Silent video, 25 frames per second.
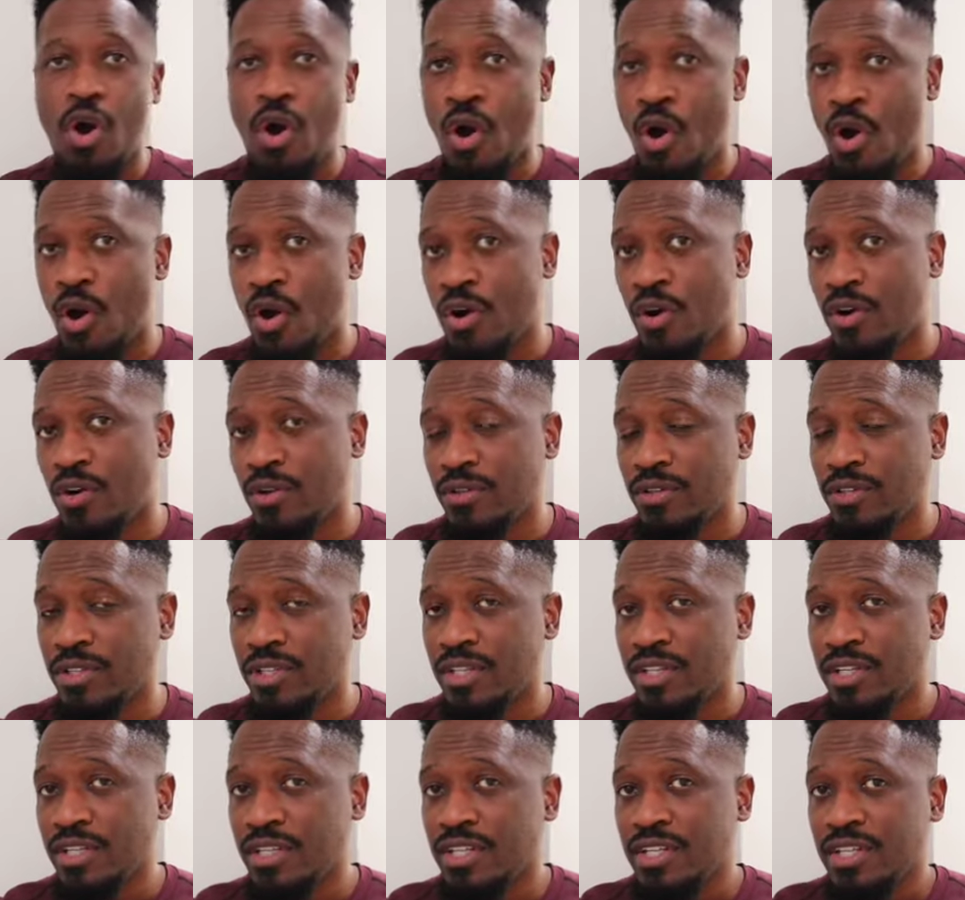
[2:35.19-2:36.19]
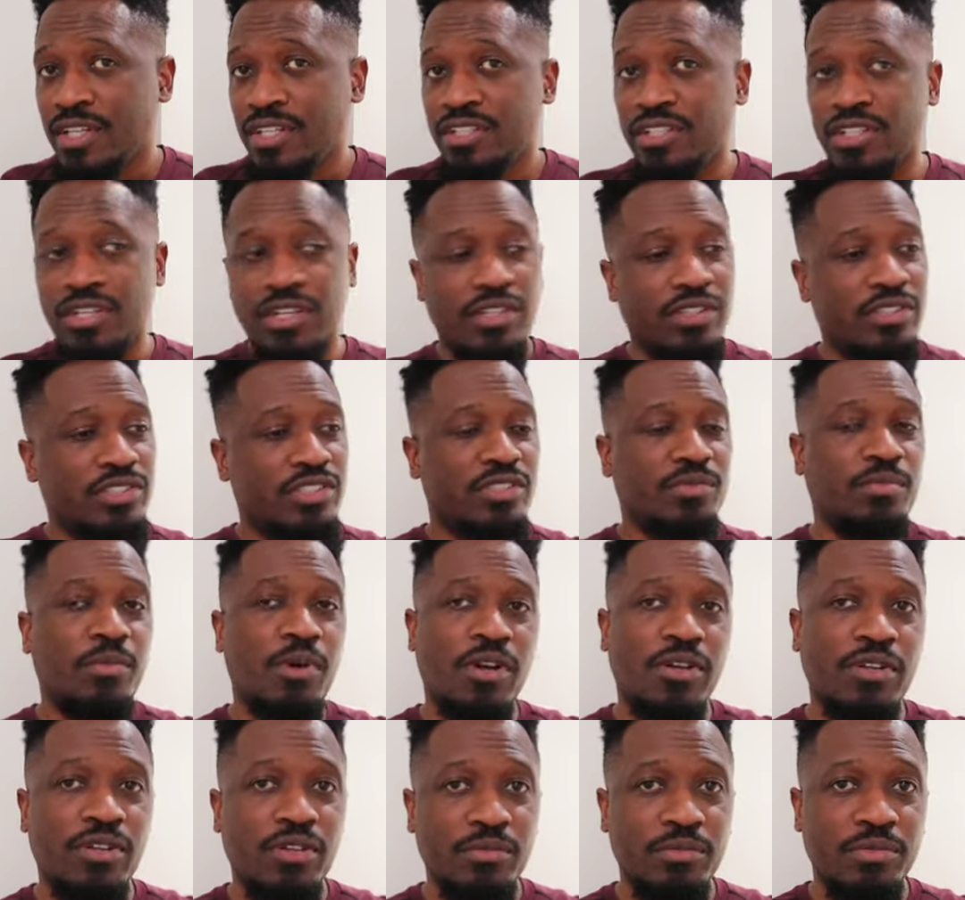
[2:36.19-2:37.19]
all your
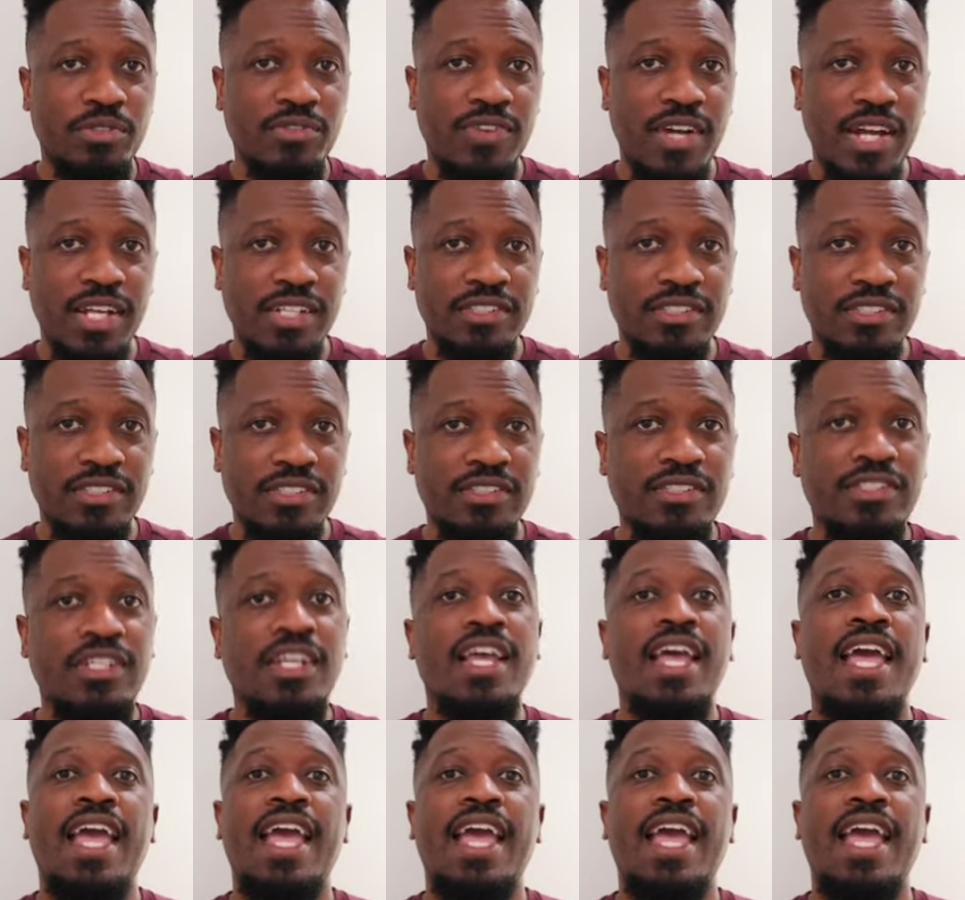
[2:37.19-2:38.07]
smart home devices,